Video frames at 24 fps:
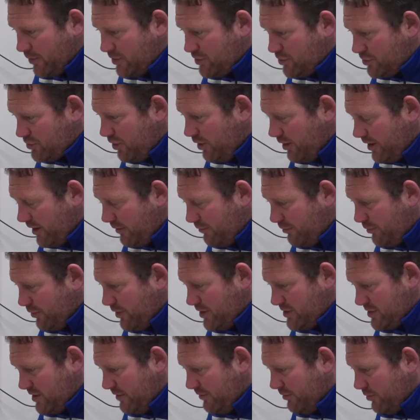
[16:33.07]
We've just got to get through
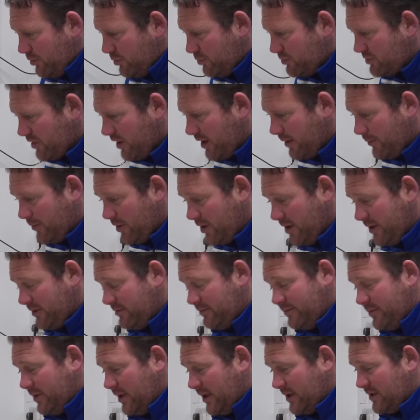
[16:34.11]
this difficult time. And I
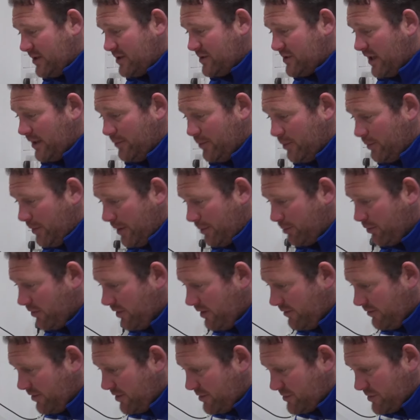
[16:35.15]
had the same at my
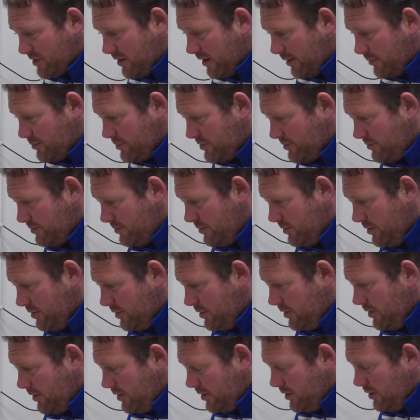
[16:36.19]
previous clubs.
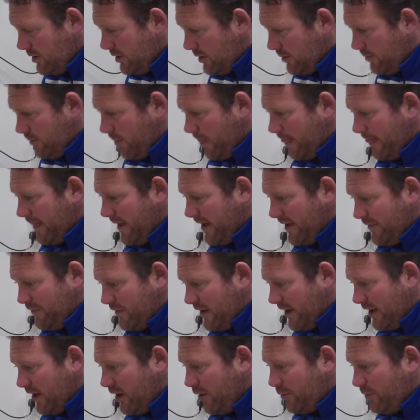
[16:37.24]

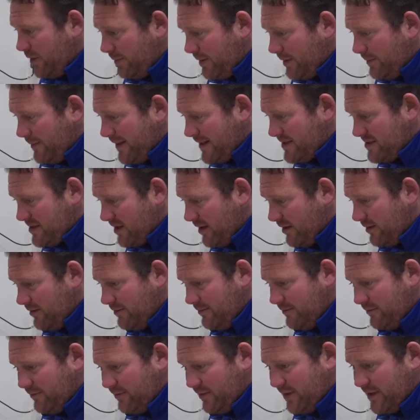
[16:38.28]
They'll only be better
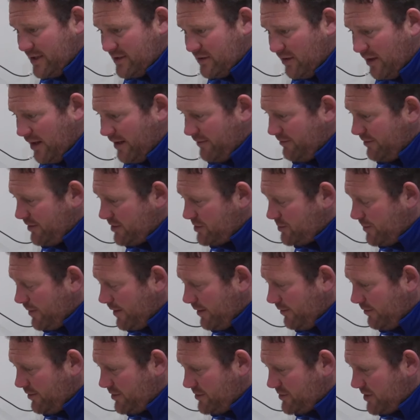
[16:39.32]
for these life
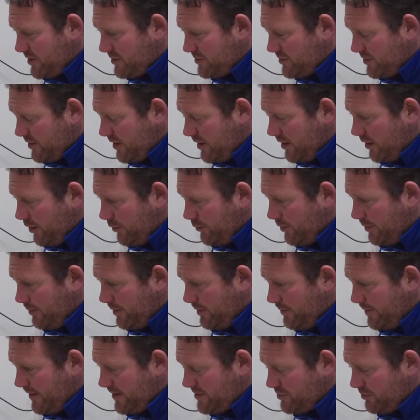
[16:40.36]
experiences, and they'll only
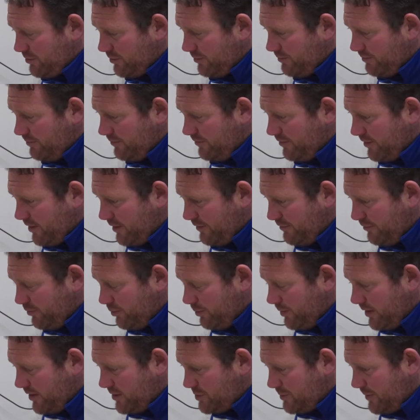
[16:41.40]
be better for their
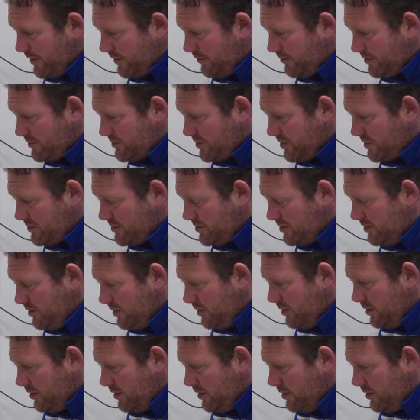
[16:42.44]
football experiences.